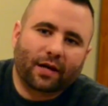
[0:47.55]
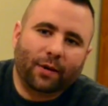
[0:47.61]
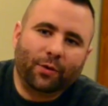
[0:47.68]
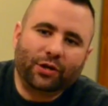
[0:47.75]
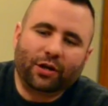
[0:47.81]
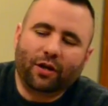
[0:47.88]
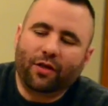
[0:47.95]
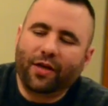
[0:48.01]
We
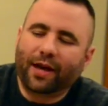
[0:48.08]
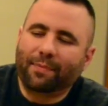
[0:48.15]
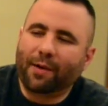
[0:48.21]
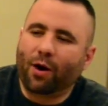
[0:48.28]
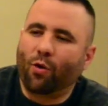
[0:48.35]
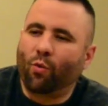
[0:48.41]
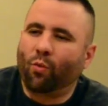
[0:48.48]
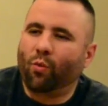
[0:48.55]
started to think
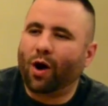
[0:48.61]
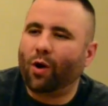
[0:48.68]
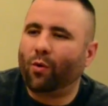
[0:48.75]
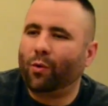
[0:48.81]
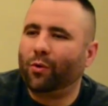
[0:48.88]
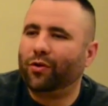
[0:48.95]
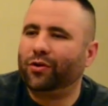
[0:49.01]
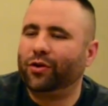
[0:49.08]
about what
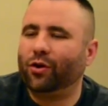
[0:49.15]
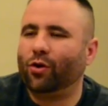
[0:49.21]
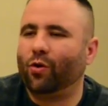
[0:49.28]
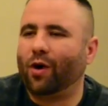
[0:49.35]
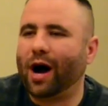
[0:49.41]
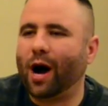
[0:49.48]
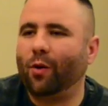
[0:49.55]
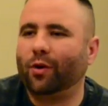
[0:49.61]
we would do,
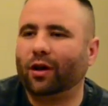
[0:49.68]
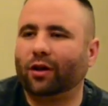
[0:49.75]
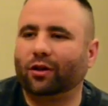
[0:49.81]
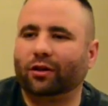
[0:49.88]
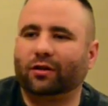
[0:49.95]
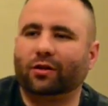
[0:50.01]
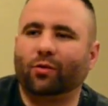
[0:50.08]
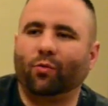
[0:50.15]
what
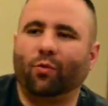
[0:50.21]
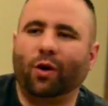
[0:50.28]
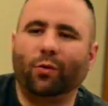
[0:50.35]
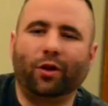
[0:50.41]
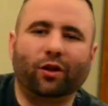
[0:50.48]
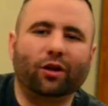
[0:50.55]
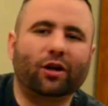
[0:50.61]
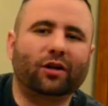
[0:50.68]

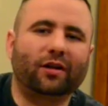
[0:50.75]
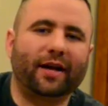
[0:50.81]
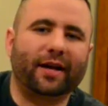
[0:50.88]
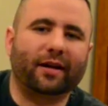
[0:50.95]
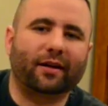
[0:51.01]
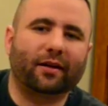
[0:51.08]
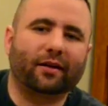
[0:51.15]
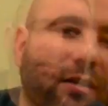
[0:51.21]
would it look like,